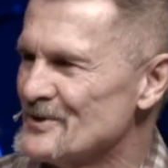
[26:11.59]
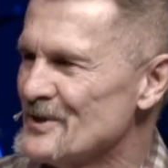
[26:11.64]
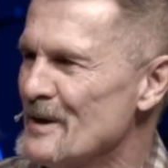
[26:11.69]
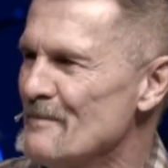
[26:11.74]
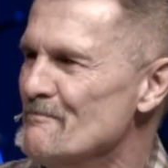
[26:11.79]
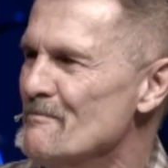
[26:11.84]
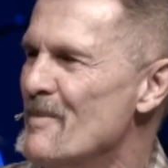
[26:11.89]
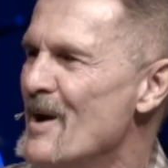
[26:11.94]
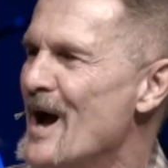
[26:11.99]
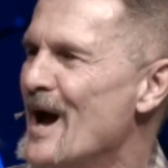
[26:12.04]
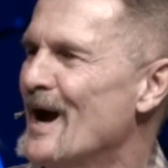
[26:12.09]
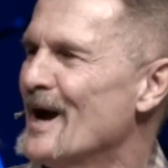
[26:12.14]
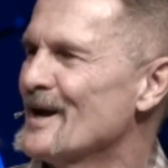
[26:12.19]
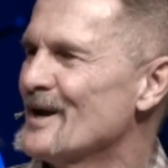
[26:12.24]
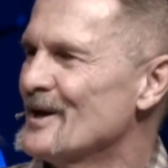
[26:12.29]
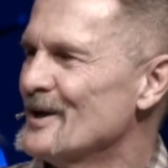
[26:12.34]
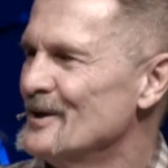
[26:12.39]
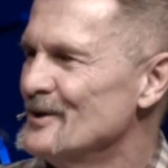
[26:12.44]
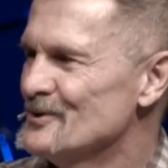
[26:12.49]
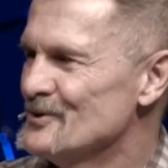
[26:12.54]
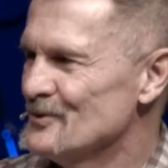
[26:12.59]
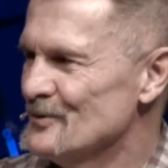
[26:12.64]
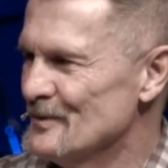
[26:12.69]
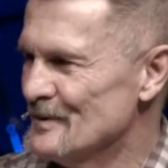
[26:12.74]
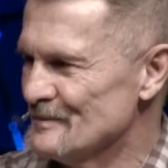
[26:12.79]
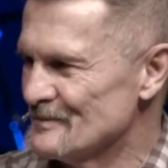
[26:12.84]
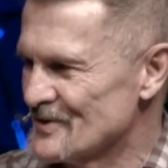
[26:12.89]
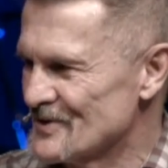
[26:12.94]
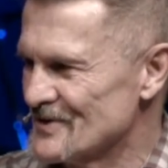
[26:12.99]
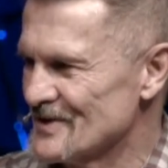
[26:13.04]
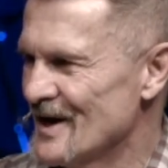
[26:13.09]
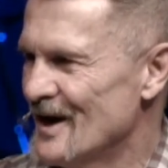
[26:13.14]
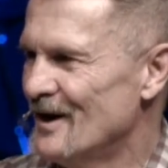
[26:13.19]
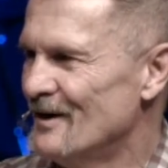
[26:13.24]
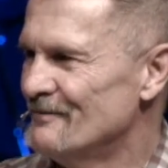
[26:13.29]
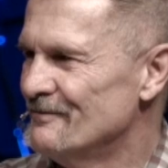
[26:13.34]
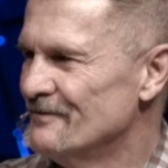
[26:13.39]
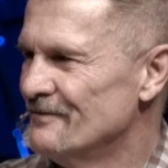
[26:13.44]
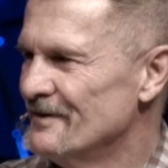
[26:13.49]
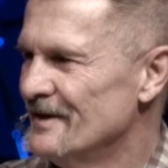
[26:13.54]
them back to
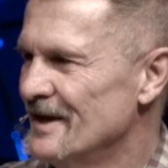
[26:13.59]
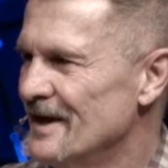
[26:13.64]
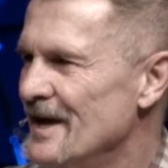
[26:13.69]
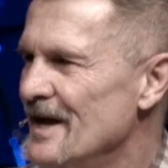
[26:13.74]
himself.